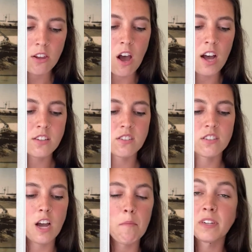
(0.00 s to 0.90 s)

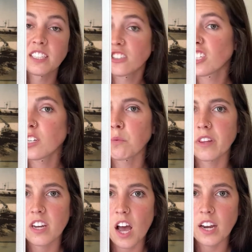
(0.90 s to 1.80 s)
loss, competition
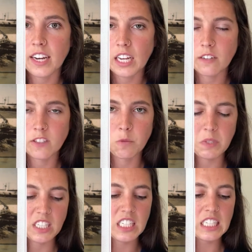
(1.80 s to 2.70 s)
with non-native
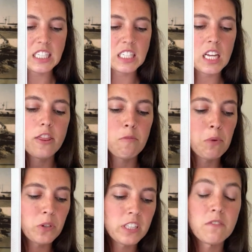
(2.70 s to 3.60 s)
species, the
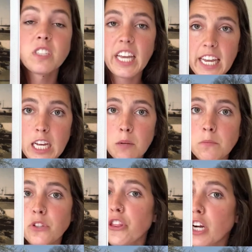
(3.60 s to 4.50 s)
building of
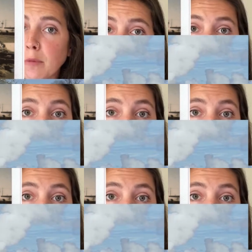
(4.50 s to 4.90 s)
dams, thermal